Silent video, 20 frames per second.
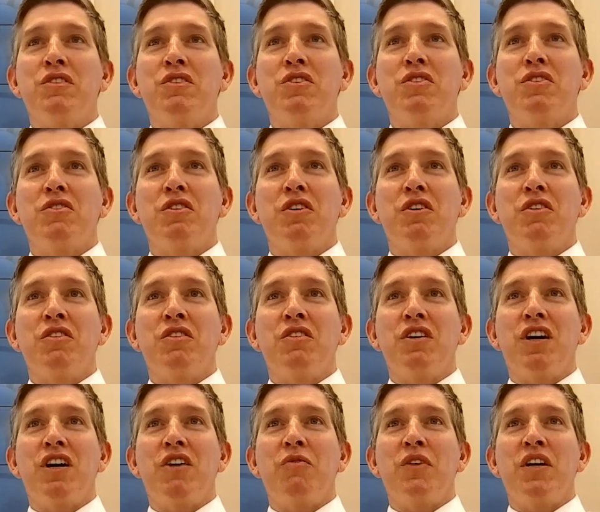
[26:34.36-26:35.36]

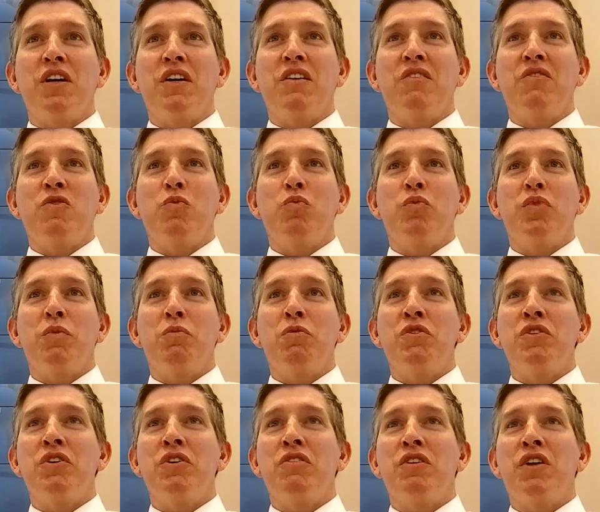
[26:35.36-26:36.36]
I mean, people
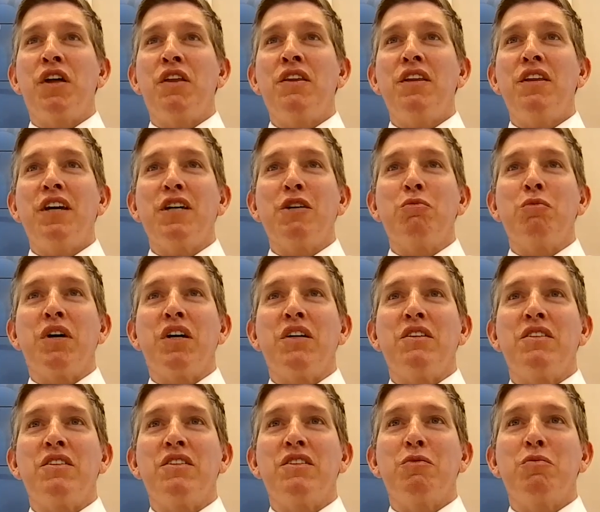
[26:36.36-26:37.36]
know nothing
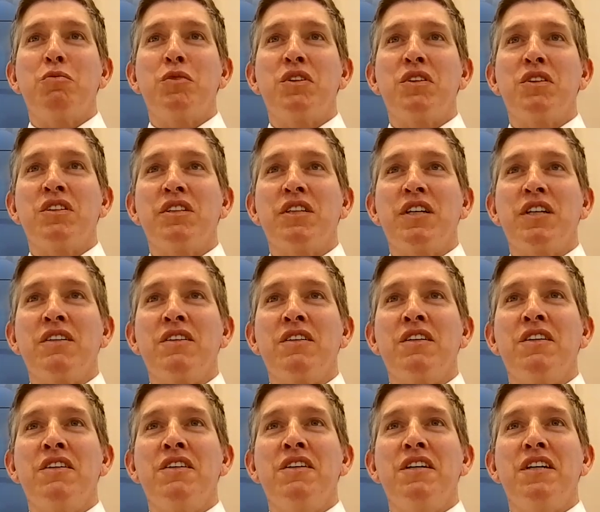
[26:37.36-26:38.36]
about disability.
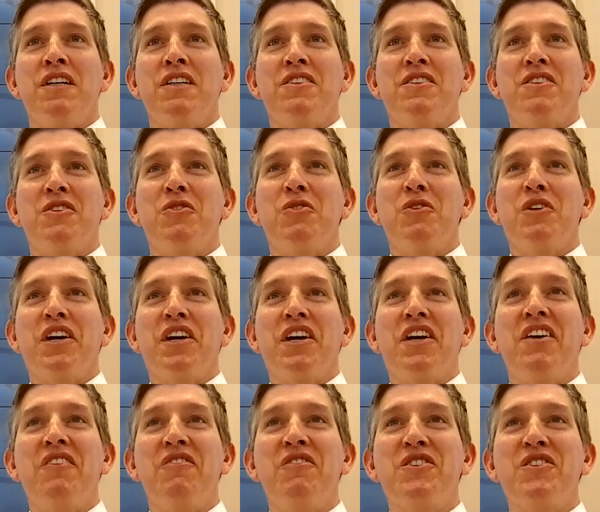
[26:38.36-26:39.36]
It's so when I
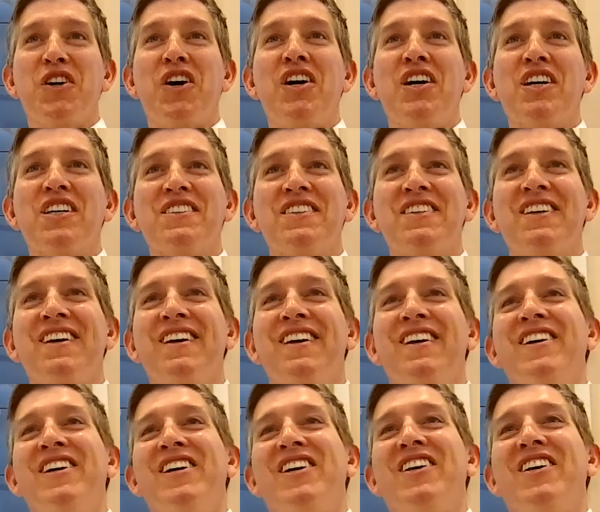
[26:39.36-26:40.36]
give talks,
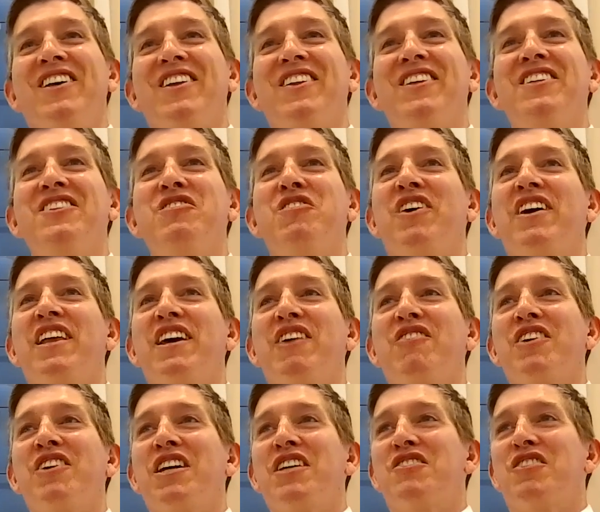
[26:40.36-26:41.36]
this is why, like,
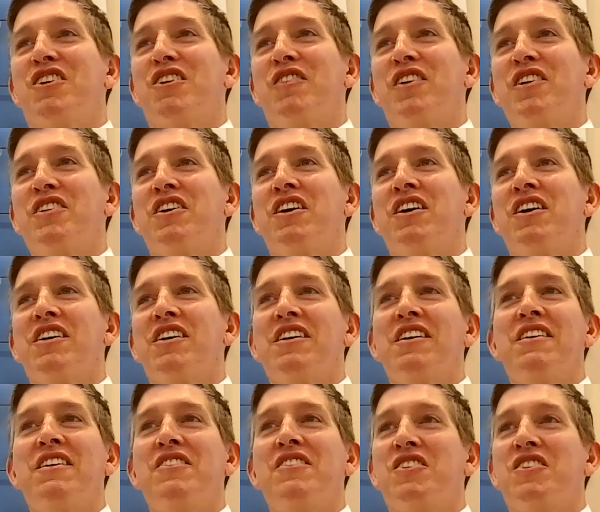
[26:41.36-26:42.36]
when I start my talk,
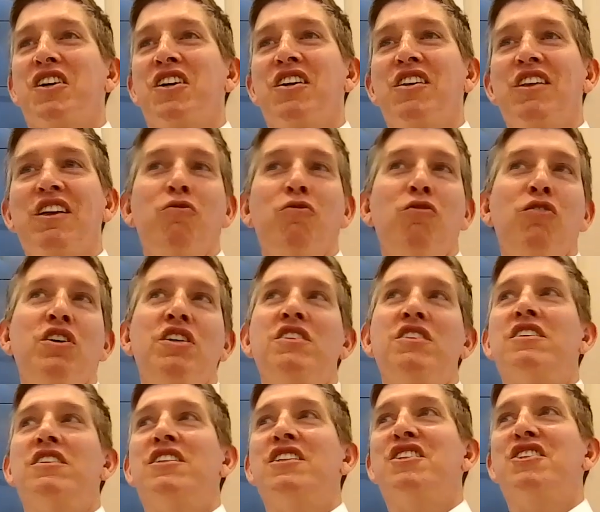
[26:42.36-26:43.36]
I start like, what is
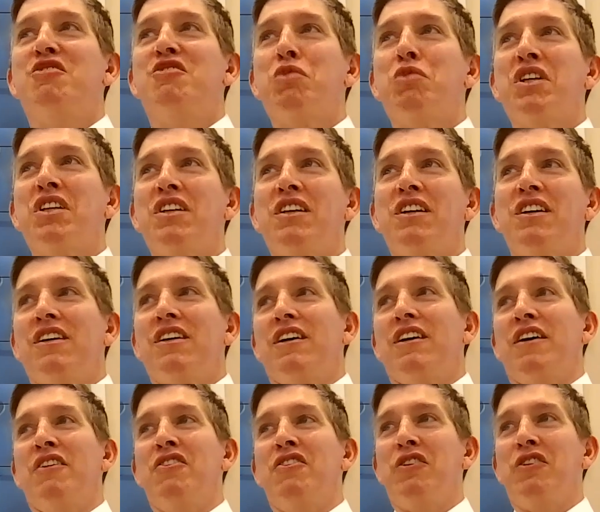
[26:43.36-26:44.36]
a disability?
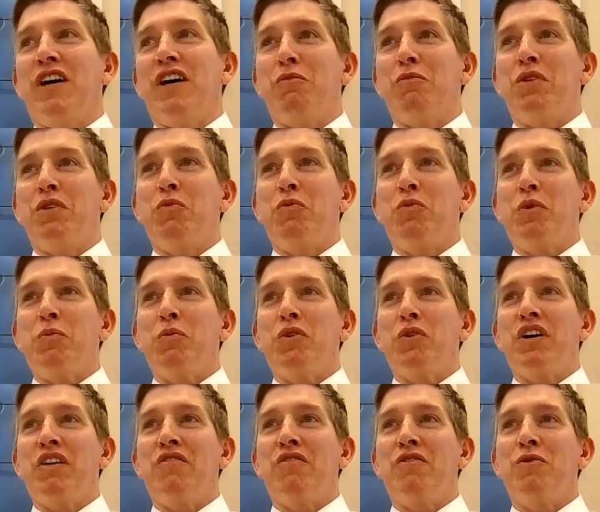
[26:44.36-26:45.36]
I don't know how many people
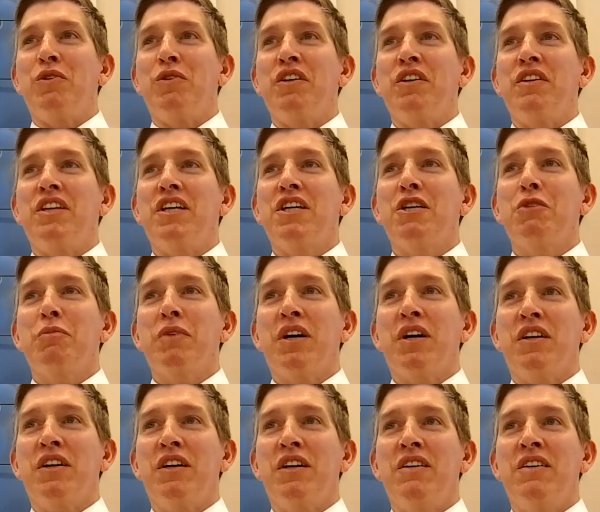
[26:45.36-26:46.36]
ever really think
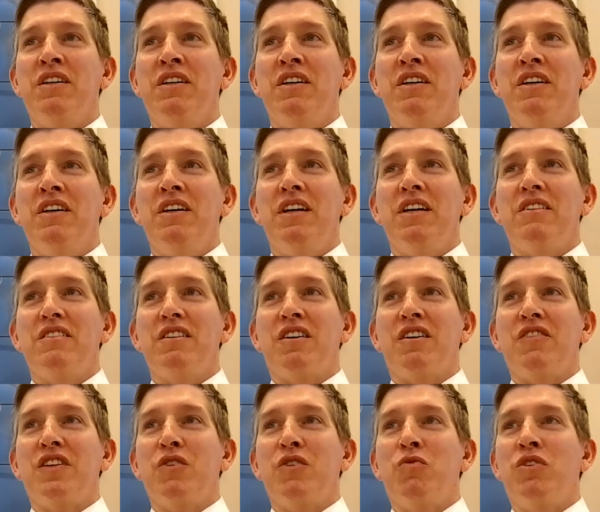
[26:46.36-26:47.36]
about it.
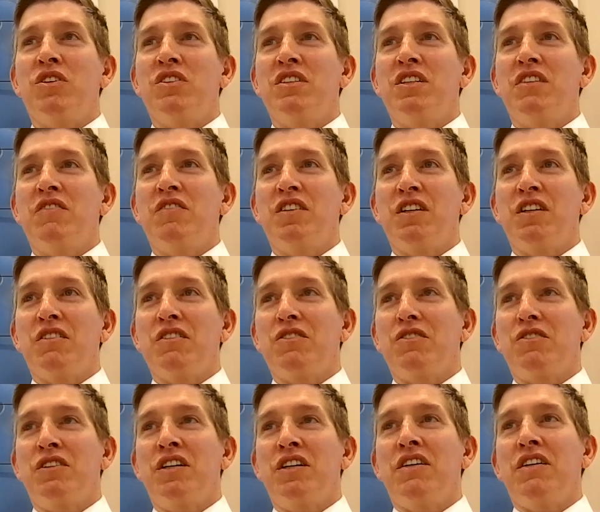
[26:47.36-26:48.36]
It wasn't even
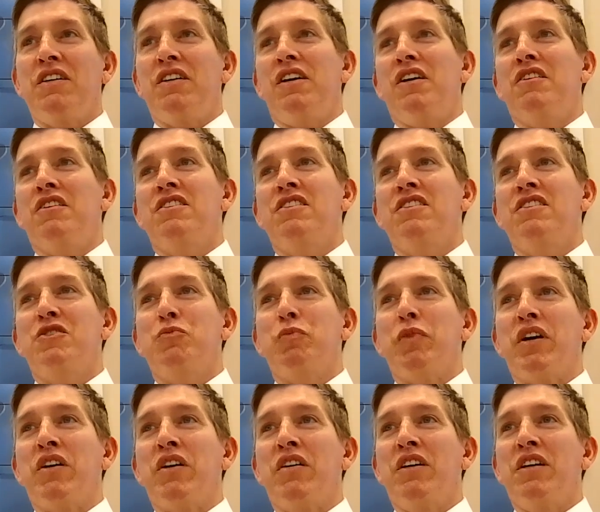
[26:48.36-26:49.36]
included in health
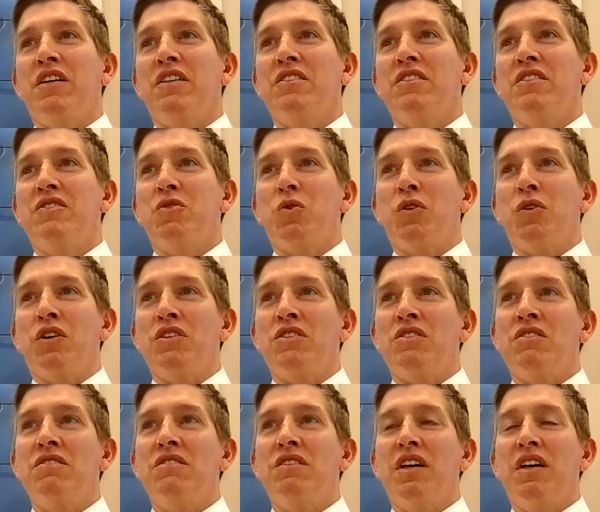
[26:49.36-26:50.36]
disparities
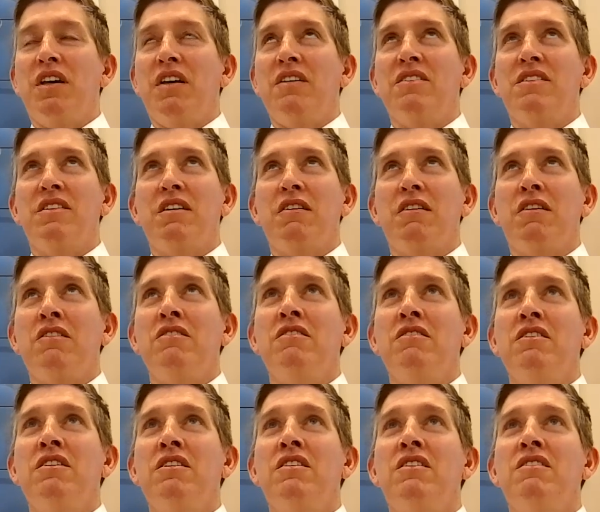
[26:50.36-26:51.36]
toward until
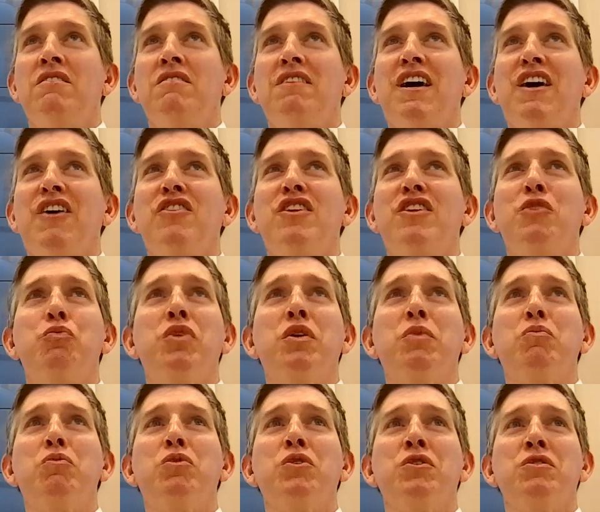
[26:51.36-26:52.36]
Healthy
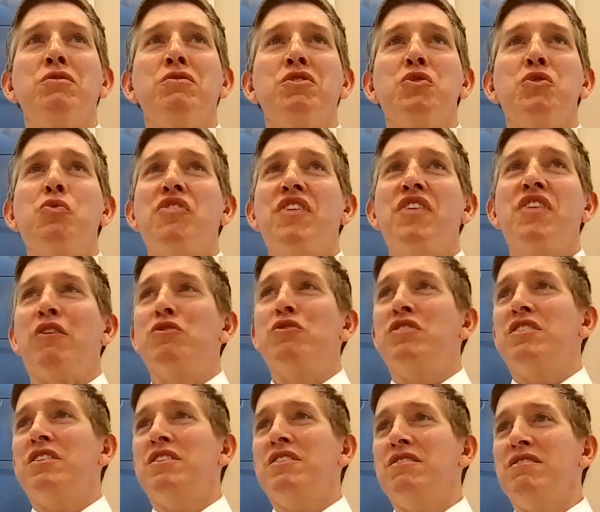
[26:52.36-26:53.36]
People
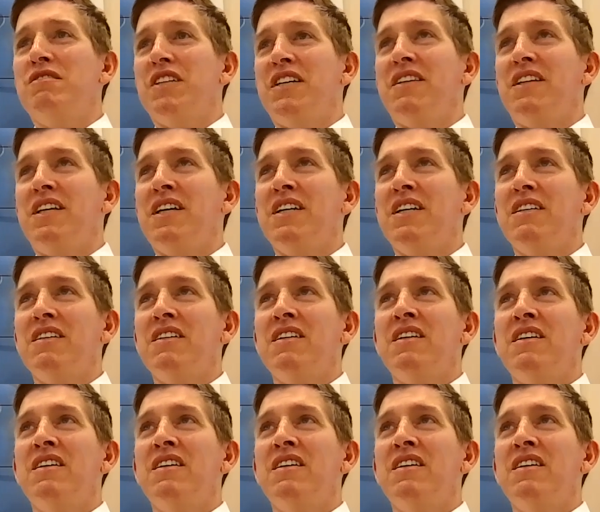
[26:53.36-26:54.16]
2000, I think.